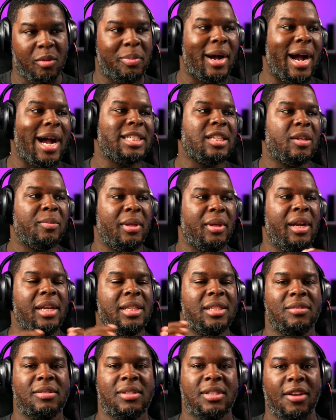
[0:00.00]
the
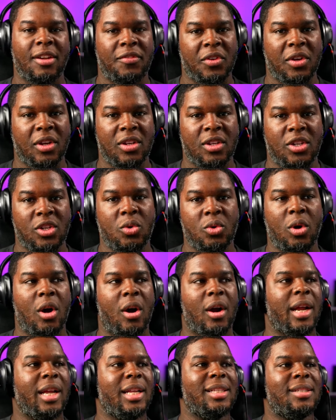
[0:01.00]
possibilities of stuff you can do
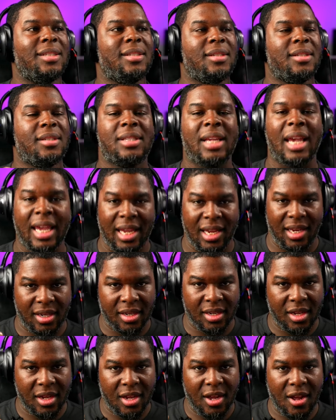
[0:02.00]
are insane.